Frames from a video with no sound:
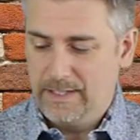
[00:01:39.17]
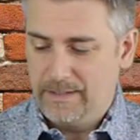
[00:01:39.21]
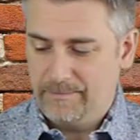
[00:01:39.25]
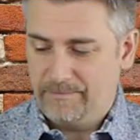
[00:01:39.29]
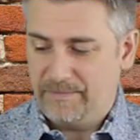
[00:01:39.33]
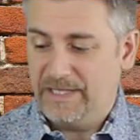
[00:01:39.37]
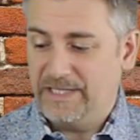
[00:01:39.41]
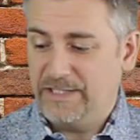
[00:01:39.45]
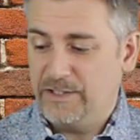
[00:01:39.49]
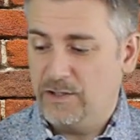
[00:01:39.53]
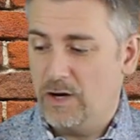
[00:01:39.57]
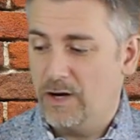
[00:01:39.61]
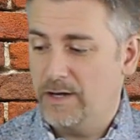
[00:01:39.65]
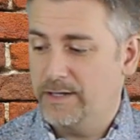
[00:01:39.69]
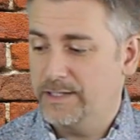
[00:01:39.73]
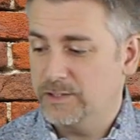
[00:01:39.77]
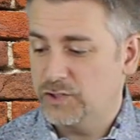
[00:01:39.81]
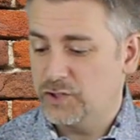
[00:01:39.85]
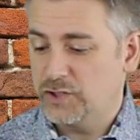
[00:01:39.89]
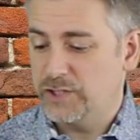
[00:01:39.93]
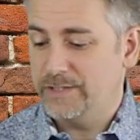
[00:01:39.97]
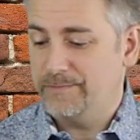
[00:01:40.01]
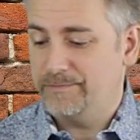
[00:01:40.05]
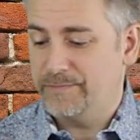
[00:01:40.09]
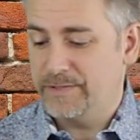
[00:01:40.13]
but not a
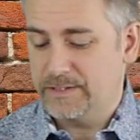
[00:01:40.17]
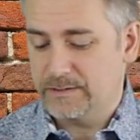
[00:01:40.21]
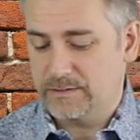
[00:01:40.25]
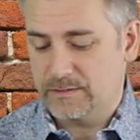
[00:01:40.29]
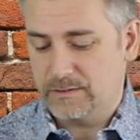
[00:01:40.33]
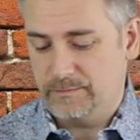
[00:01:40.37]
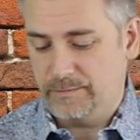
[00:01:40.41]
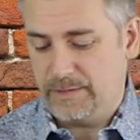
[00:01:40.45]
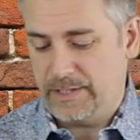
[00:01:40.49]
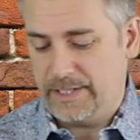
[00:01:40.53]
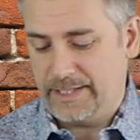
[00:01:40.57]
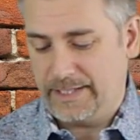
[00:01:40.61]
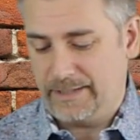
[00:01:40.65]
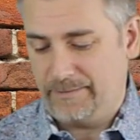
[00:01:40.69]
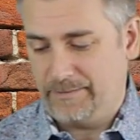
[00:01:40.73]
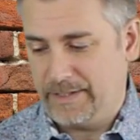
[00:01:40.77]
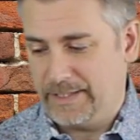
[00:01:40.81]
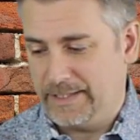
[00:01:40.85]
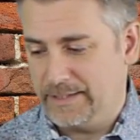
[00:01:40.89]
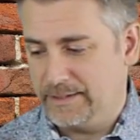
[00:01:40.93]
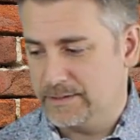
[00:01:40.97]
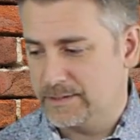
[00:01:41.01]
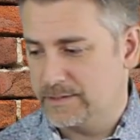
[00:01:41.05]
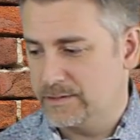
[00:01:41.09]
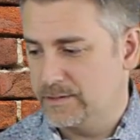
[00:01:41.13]
cheap pistol by any
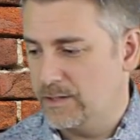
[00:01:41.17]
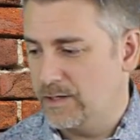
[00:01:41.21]
means.